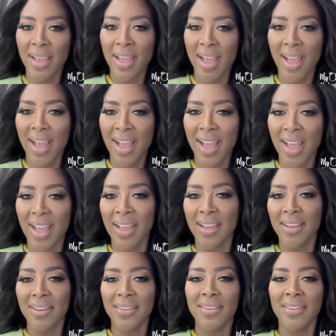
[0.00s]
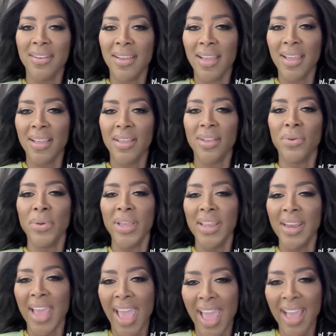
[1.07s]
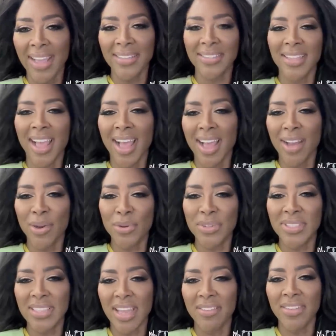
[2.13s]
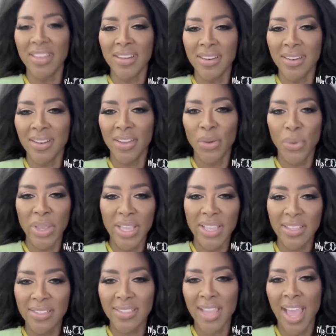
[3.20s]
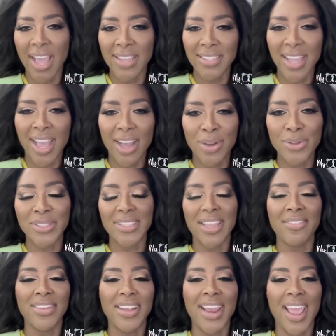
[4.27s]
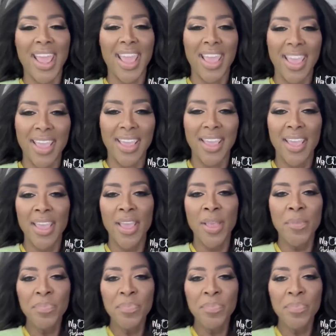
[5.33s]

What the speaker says: Ha ha. Queen has high 07. Queens has high 07. Hey.